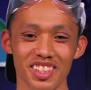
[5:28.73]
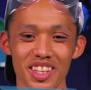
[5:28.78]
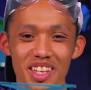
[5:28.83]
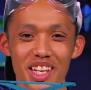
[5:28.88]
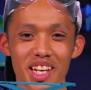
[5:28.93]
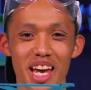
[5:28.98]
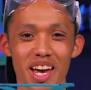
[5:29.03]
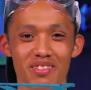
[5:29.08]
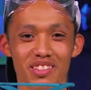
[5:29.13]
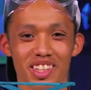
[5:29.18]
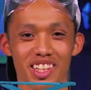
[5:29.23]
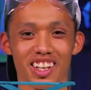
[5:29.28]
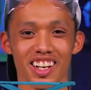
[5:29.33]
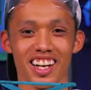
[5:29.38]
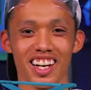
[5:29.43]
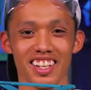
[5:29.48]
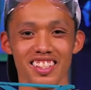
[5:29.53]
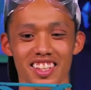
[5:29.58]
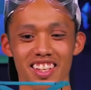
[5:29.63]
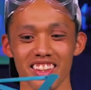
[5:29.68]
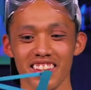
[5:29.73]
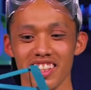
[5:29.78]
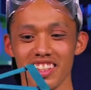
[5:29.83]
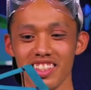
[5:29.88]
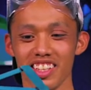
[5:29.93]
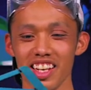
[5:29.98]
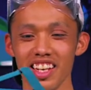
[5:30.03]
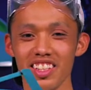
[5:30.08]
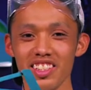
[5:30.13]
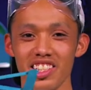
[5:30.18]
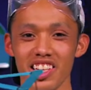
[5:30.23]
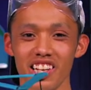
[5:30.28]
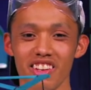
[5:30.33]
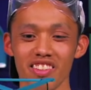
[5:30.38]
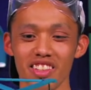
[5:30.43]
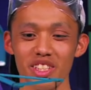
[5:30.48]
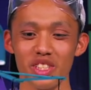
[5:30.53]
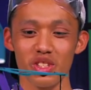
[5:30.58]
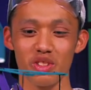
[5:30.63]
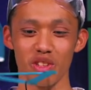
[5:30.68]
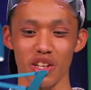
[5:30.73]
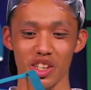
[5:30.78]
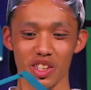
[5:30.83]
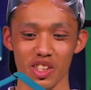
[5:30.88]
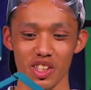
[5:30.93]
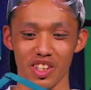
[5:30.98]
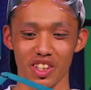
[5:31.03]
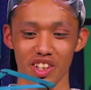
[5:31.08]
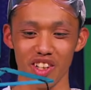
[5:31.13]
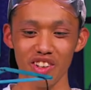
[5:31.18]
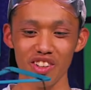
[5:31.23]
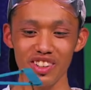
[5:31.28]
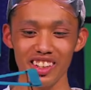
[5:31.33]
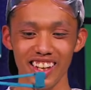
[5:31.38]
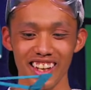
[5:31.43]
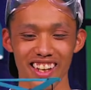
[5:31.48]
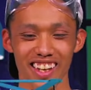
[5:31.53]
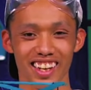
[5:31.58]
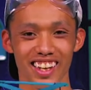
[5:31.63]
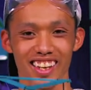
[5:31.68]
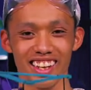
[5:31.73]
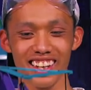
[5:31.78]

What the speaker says: there you have it, guys, the tensegrity structure. Oh yeah,